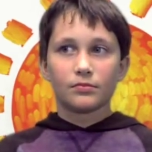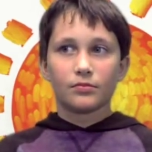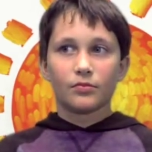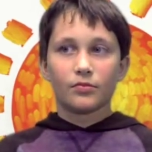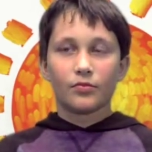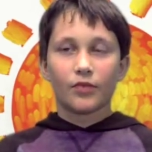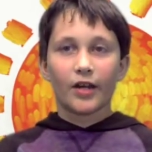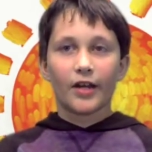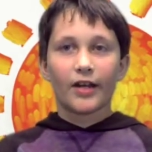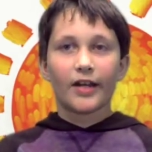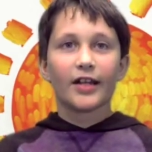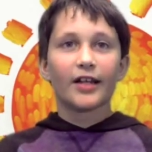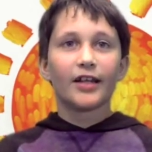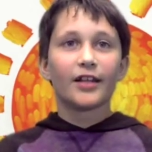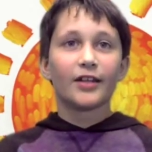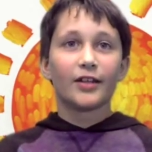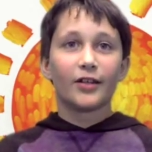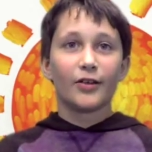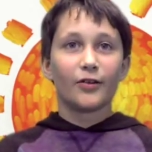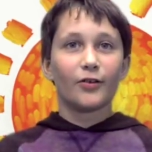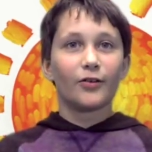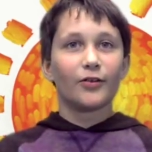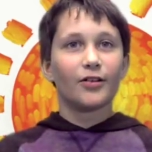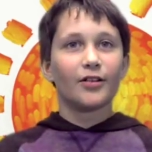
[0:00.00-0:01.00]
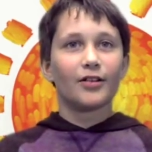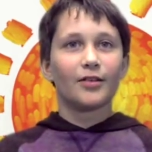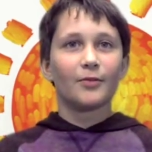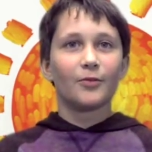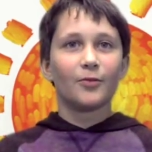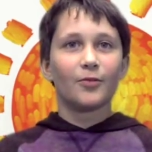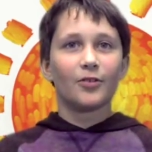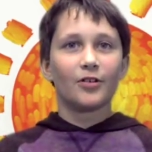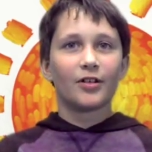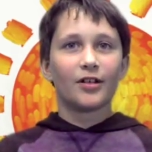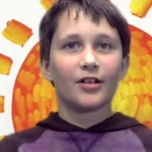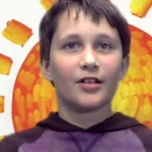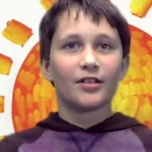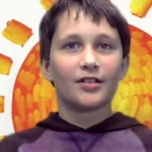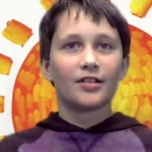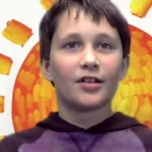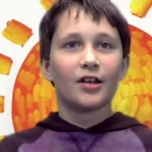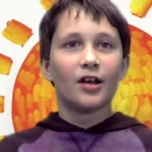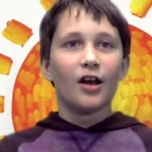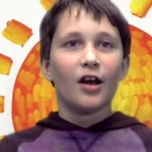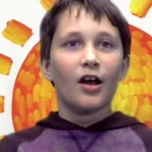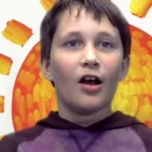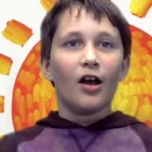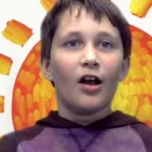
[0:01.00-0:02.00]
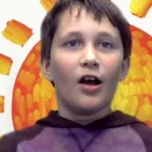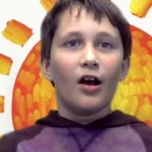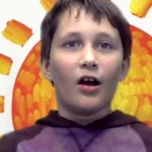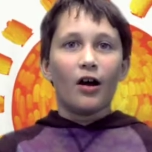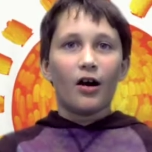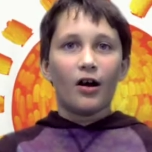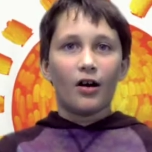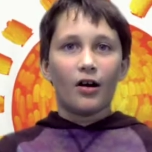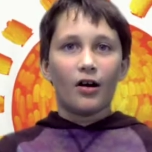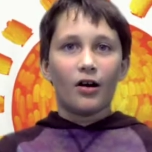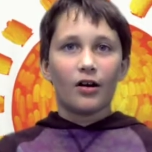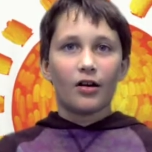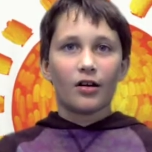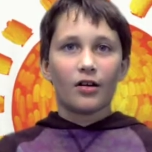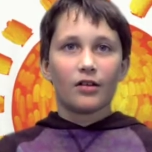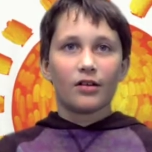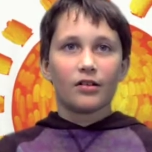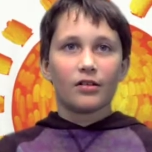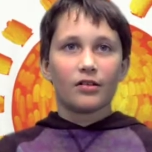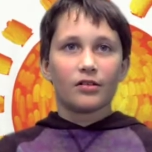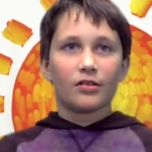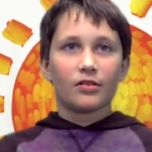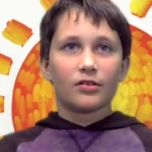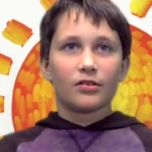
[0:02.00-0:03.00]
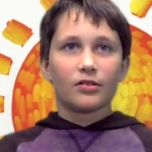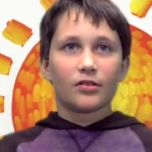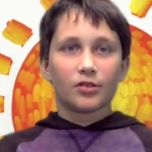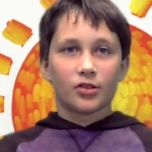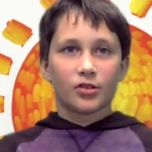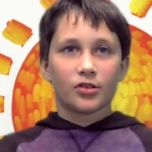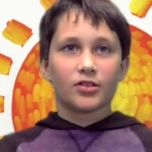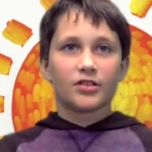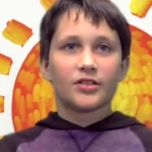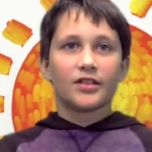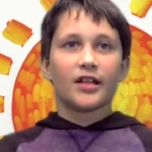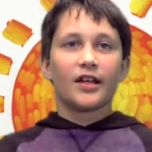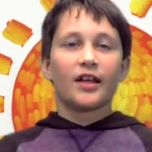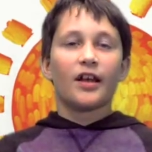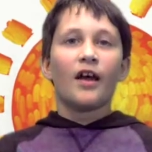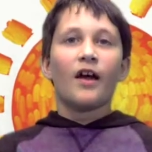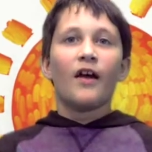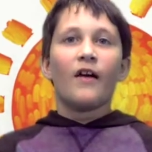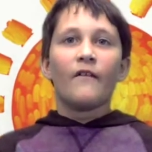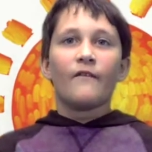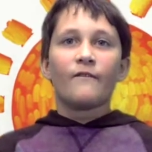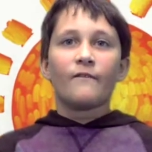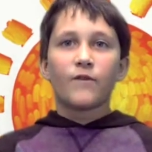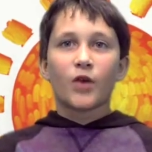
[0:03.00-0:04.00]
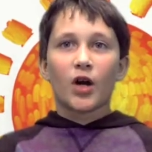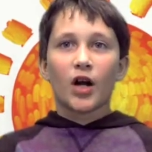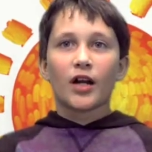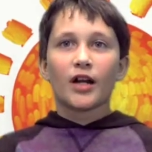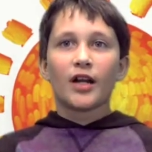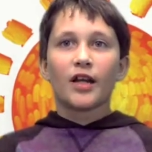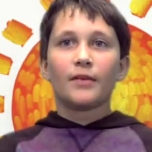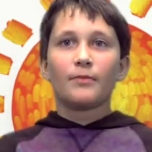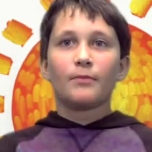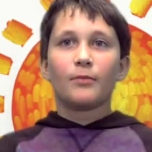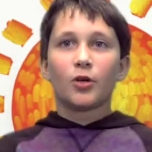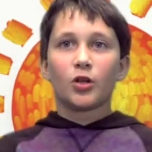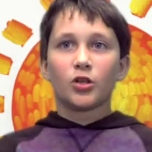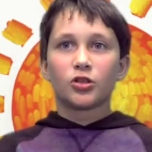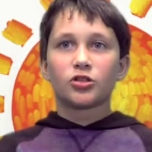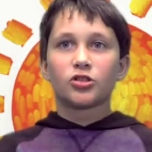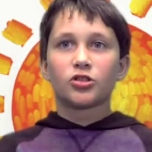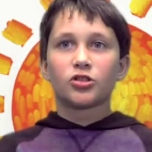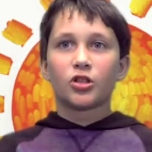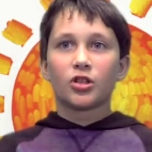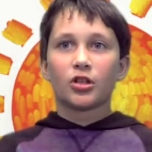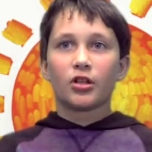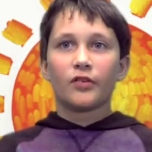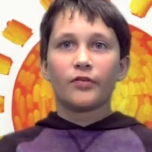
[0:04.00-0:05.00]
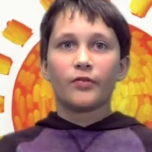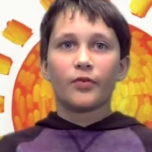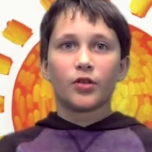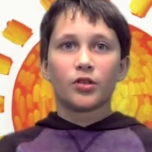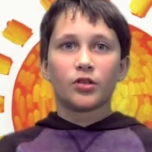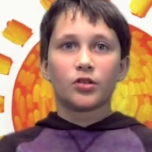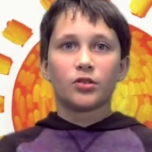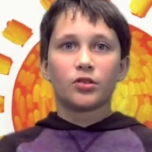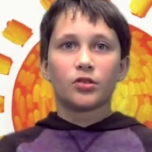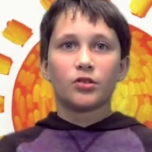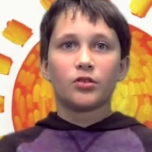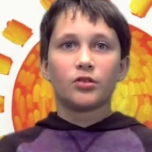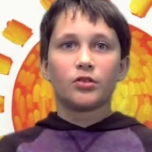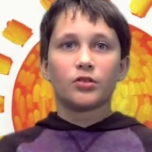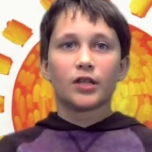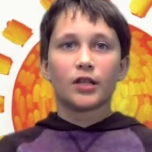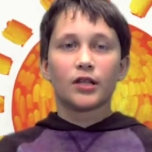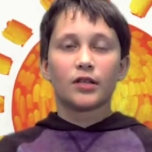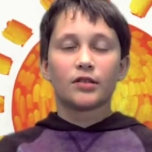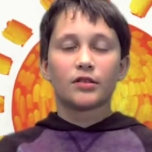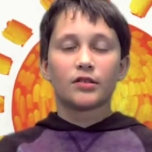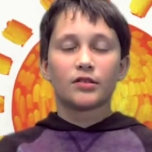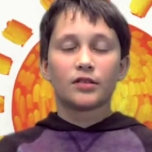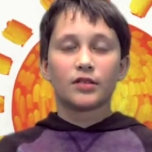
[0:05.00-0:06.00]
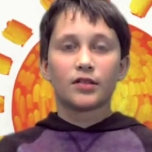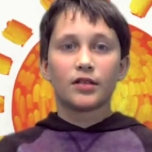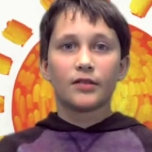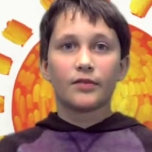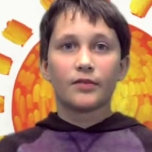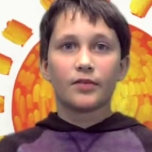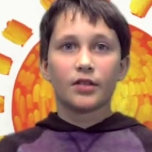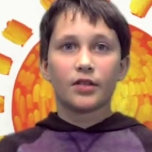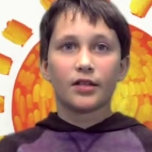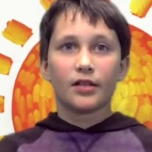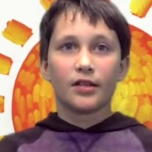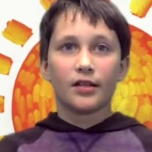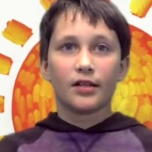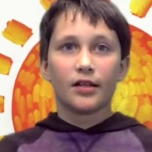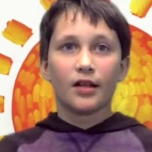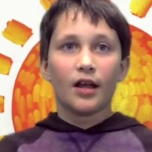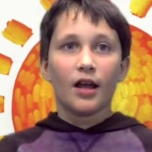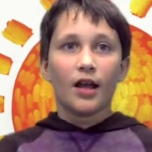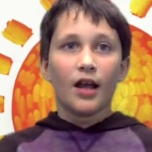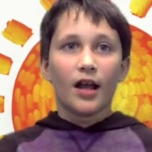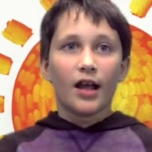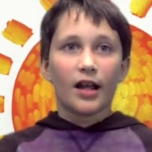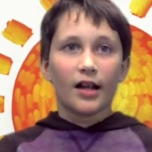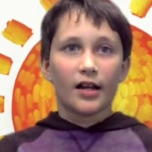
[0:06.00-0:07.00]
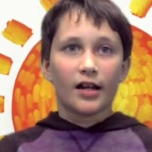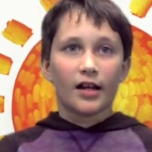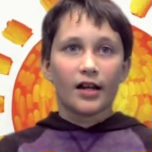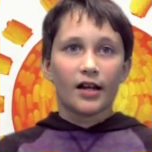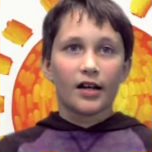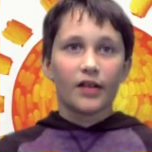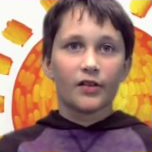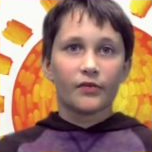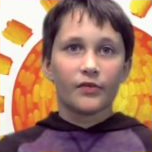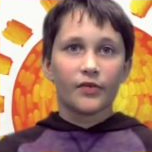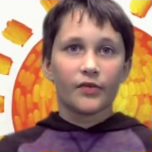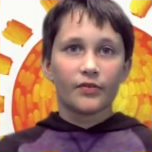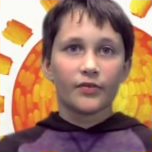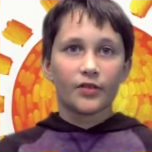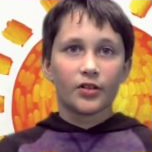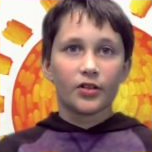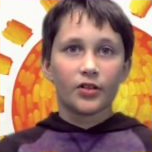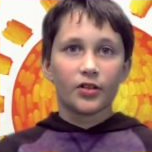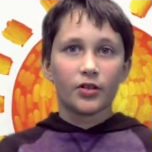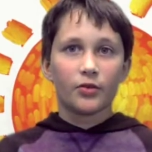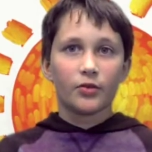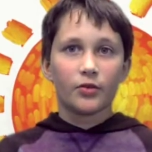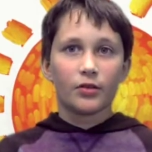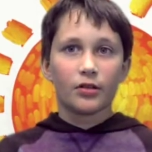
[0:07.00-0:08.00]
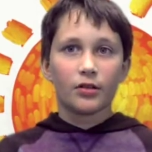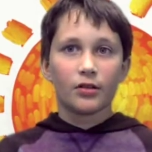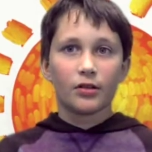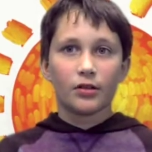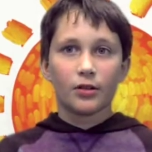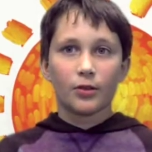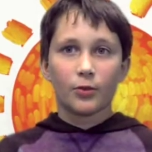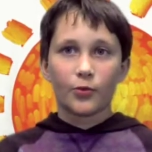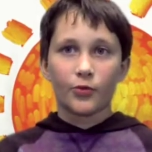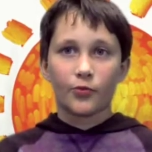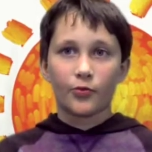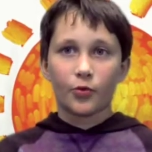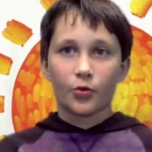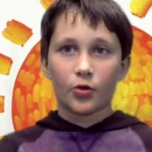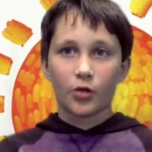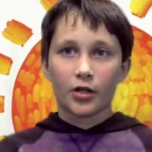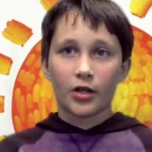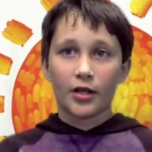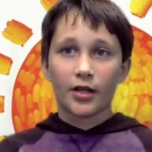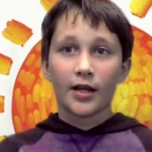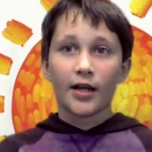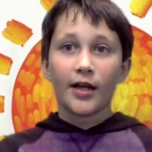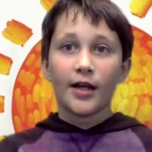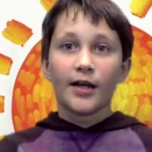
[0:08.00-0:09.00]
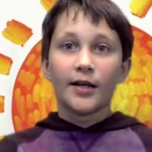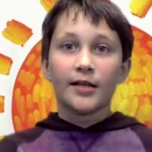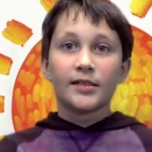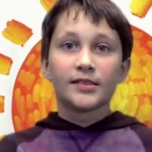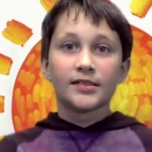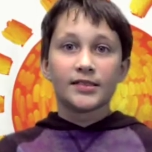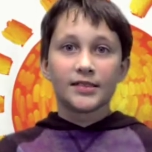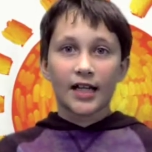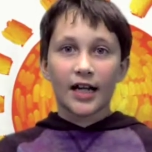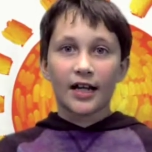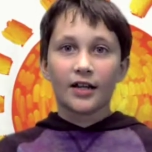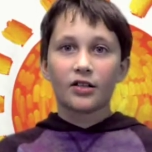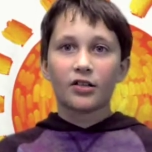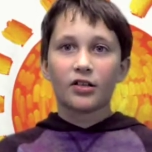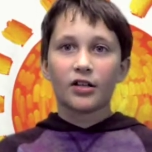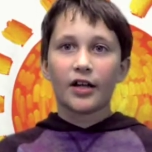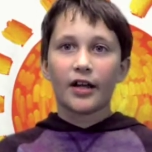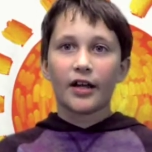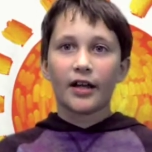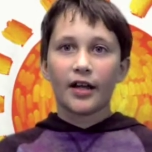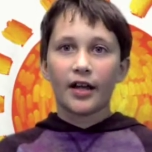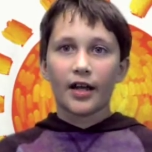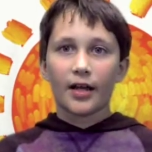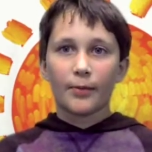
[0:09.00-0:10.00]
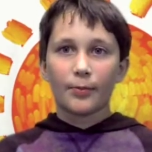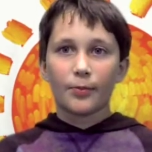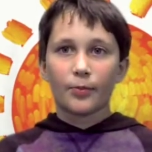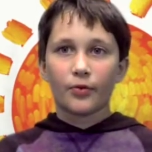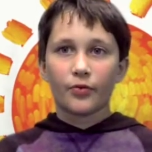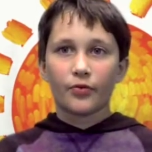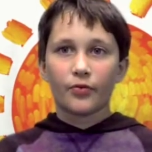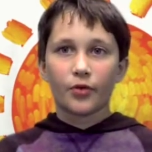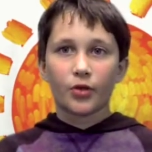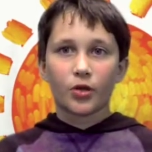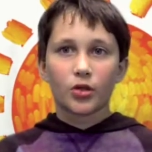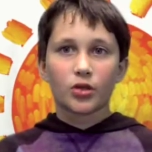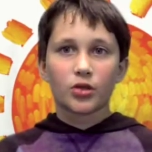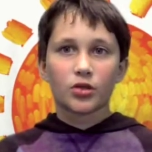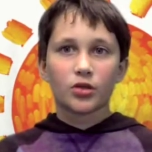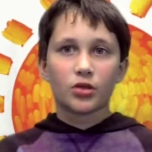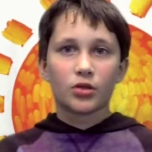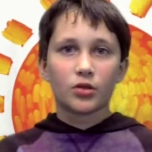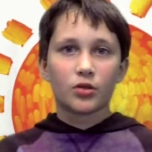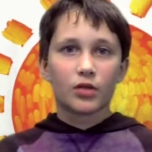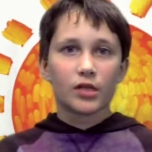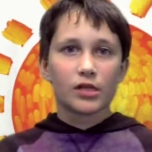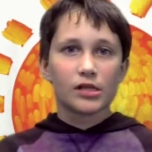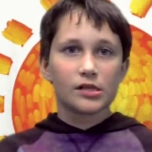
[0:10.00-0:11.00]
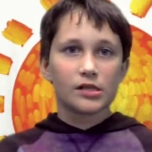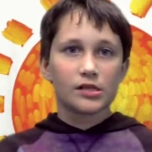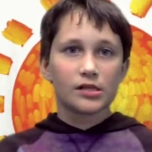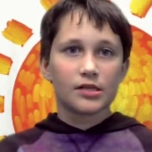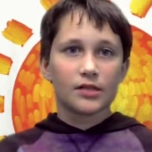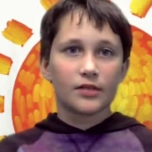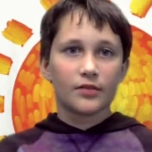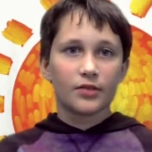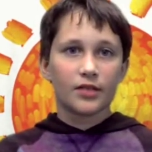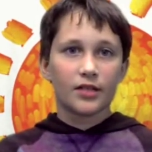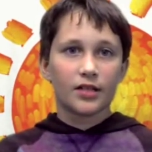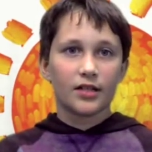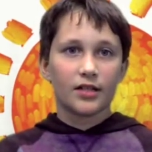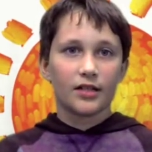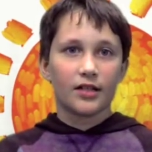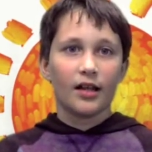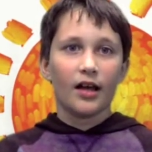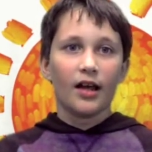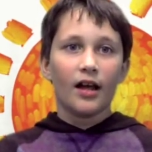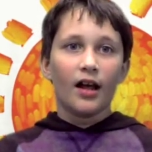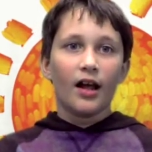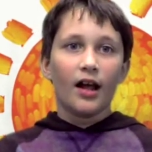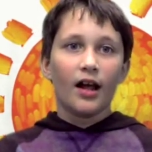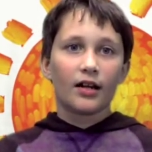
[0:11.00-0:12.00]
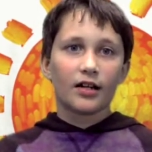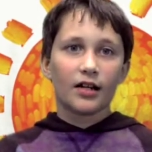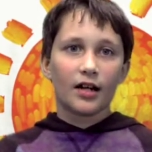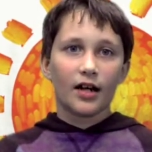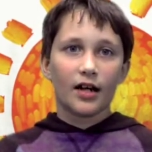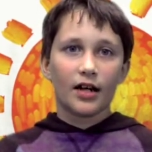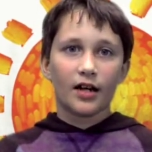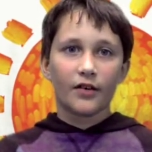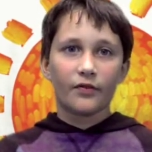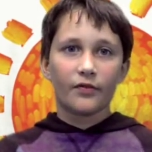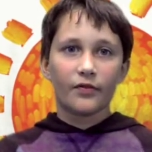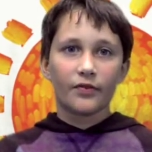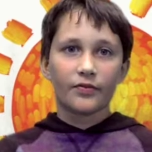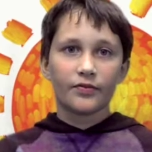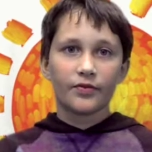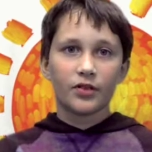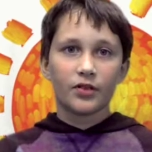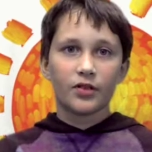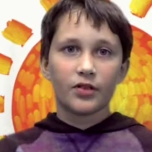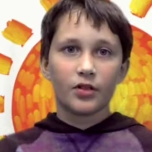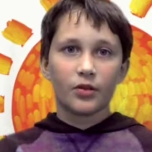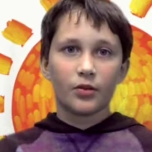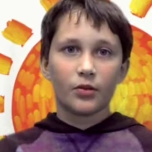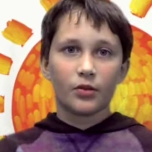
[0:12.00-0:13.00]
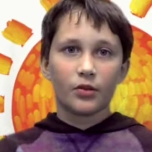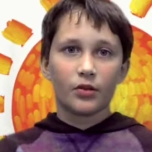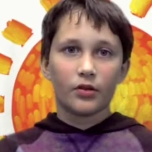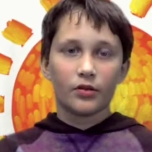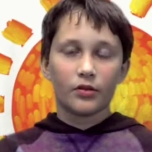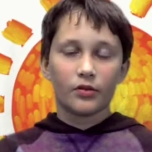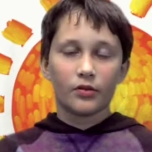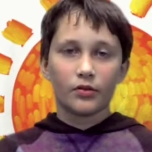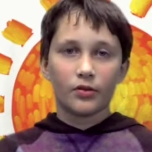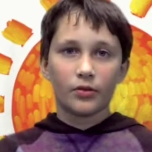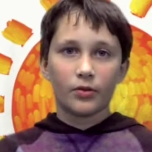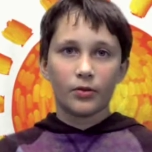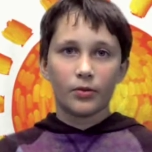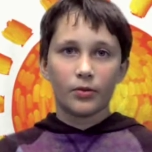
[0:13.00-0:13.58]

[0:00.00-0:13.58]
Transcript: raining in the early mornings on Thursday. Friday, March 31st, 2017, had a high of 52 and a low of 40. Saturday, April 1st, 2017, had a high of 52 and a